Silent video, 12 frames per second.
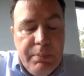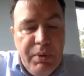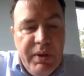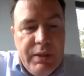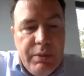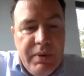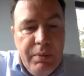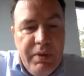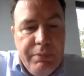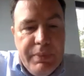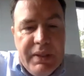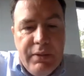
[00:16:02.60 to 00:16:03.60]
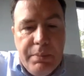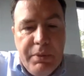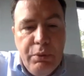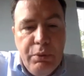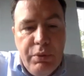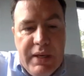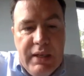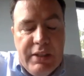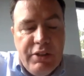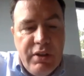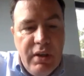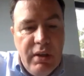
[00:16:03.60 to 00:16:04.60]
point where we've built up a really
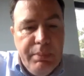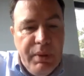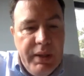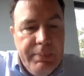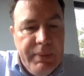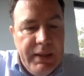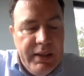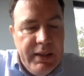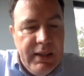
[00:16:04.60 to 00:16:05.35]
strong pipeline,